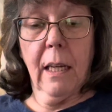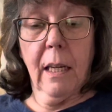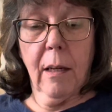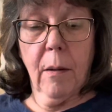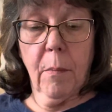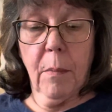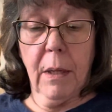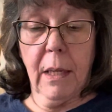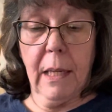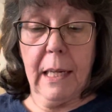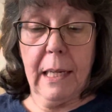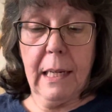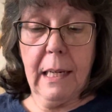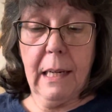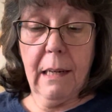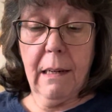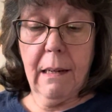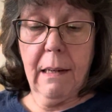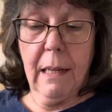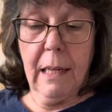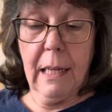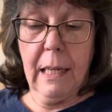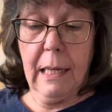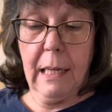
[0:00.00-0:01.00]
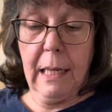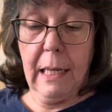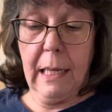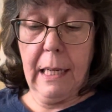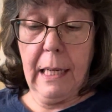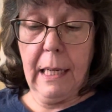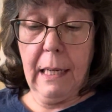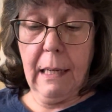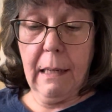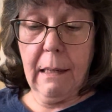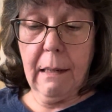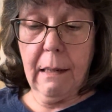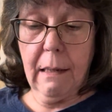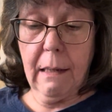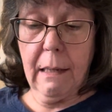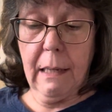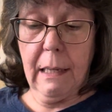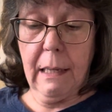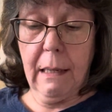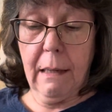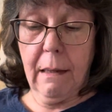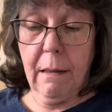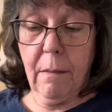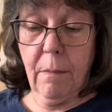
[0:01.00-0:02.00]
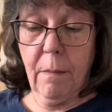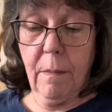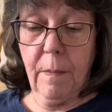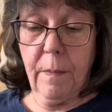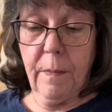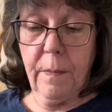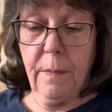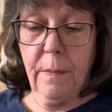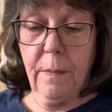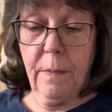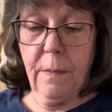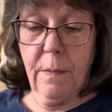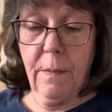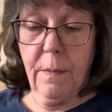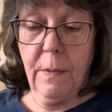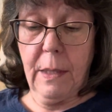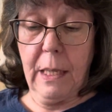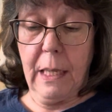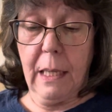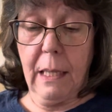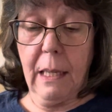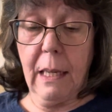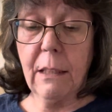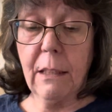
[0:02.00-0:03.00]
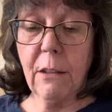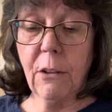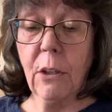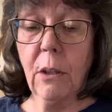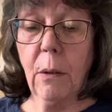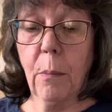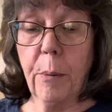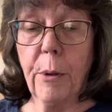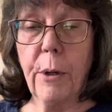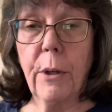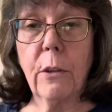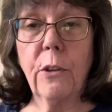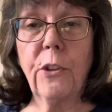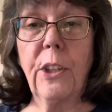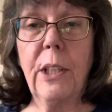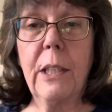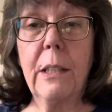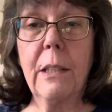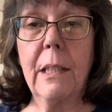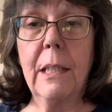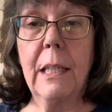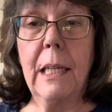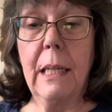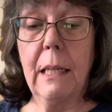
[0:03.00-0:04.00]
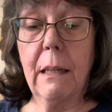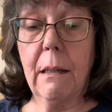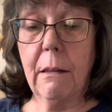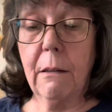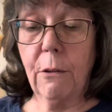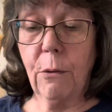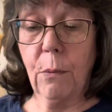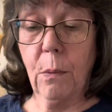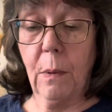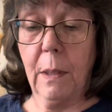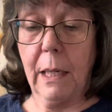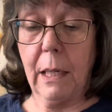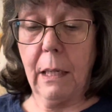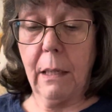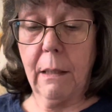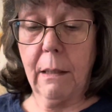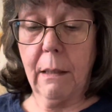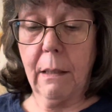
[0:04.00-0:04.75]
But in here, it's got projects in here as well.